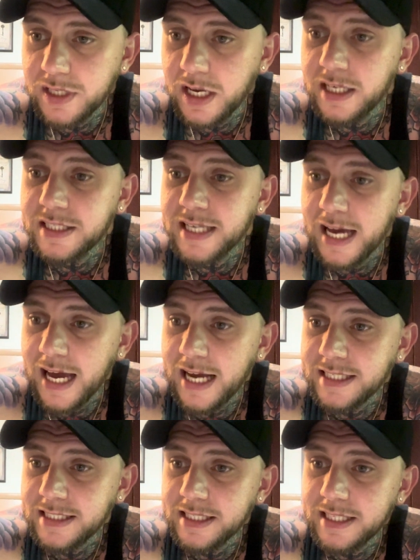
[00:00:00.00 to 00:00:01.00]

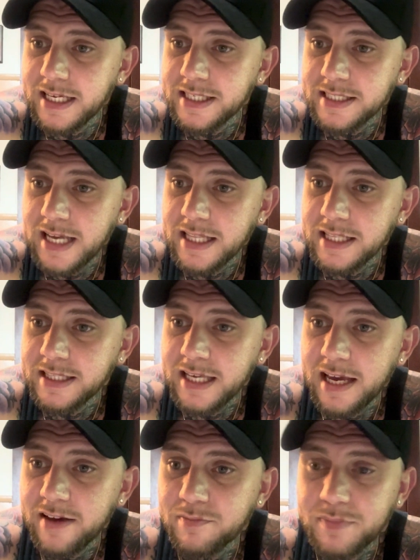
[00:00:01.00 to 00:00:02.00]
attacks that they say that they
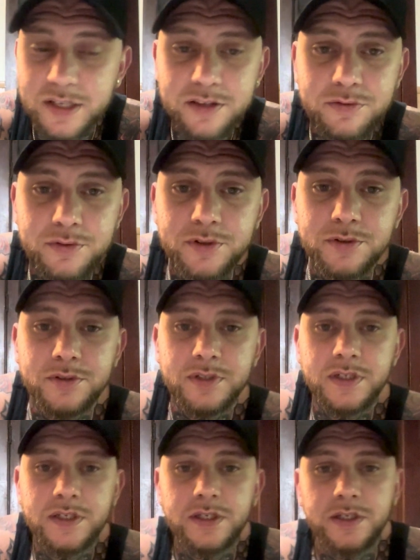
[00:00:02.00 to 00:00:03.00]
have been through
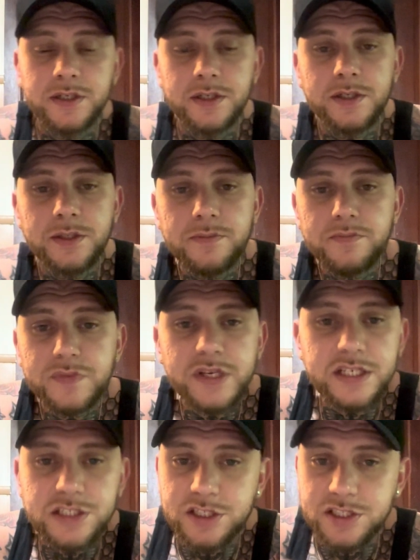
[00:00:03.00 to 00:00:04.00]

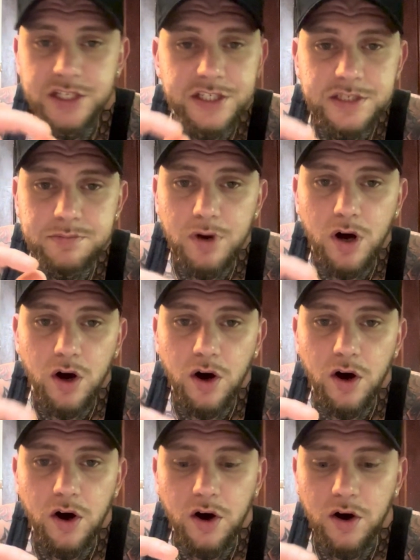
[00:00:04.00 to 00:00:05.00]
is just a
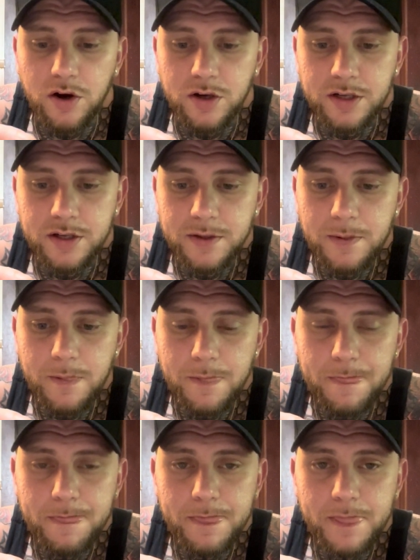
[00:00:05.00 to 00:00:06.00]
small
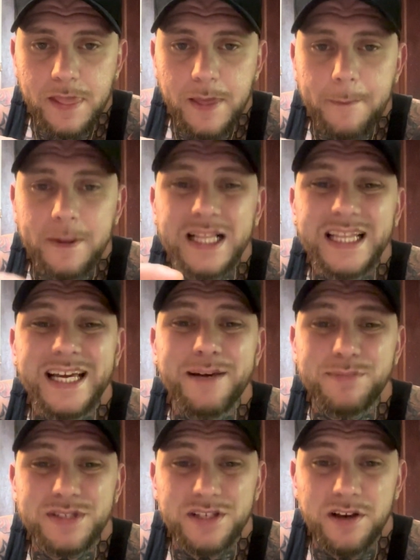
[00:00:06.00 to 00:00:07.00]

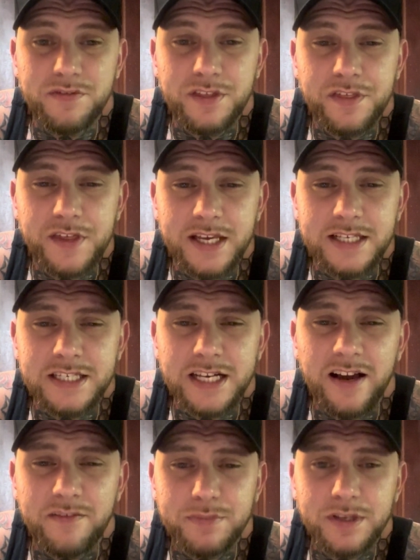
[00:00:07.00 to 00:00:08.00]
glimpse of the things that
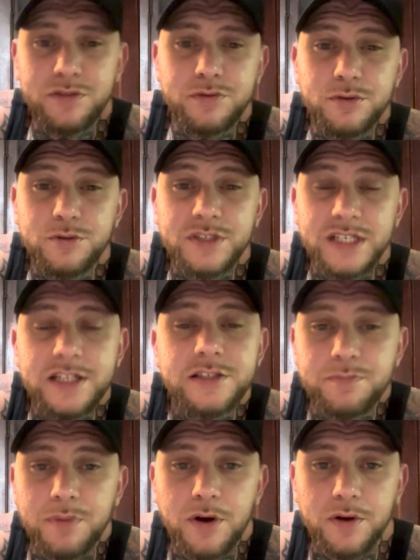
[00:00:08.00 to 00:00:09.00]
I've been through since
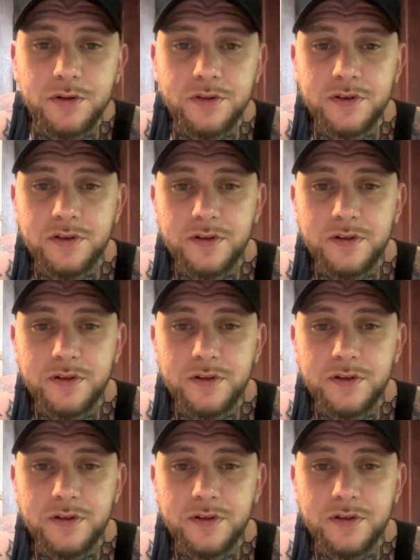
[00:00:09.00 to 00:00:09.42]
birth.